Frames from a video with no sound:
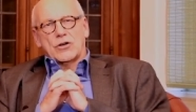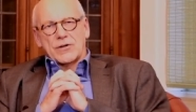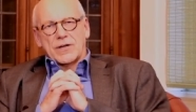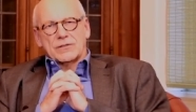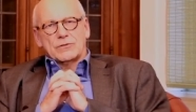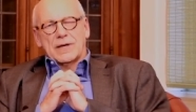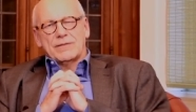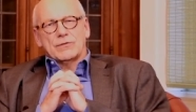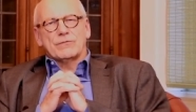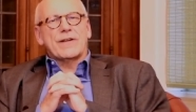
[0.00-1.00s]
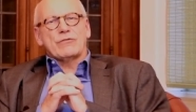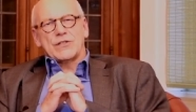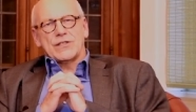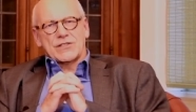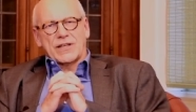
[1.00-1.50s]
honor to have a very
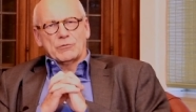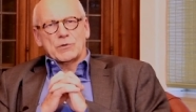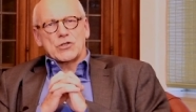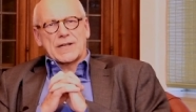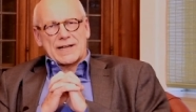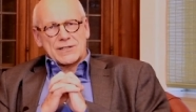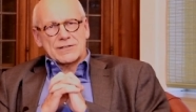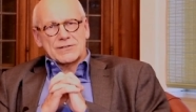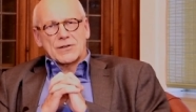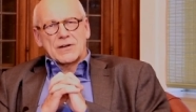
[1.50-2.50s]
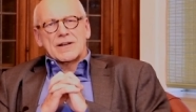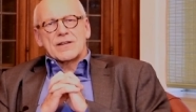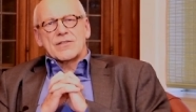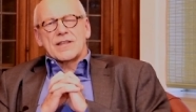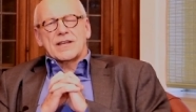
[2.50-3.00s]
distinguished guest,
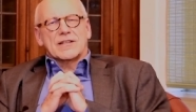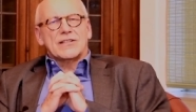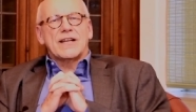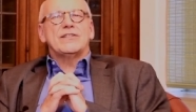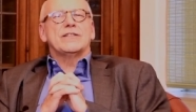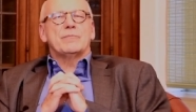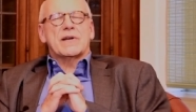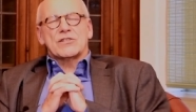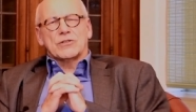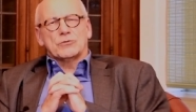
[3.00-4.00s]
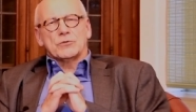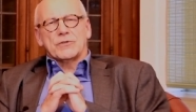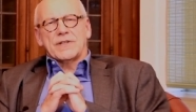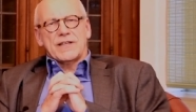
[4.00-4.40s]
the Canadian ambassador to the